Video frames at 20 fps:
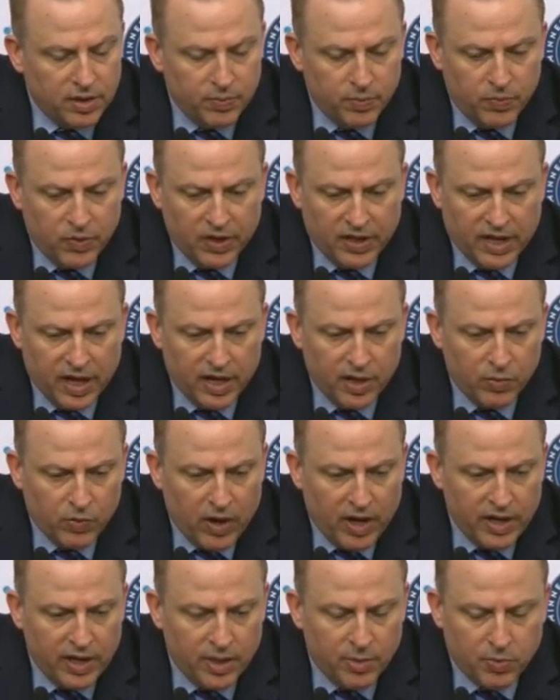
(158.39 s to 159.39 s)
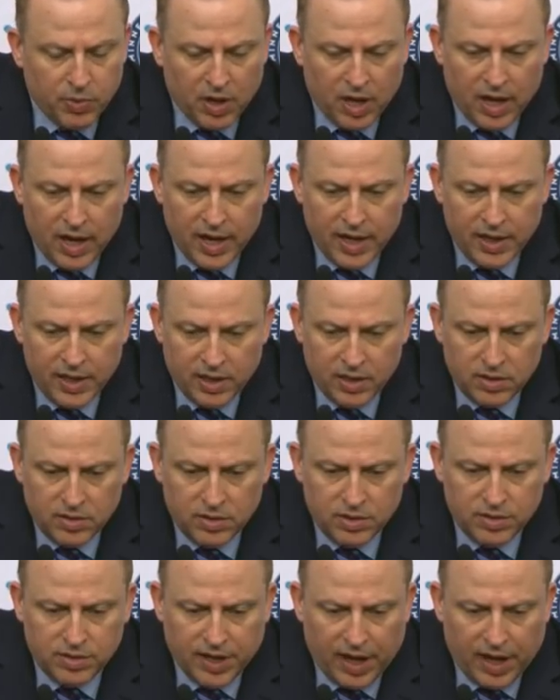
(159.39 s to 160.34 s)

and getting ready to play and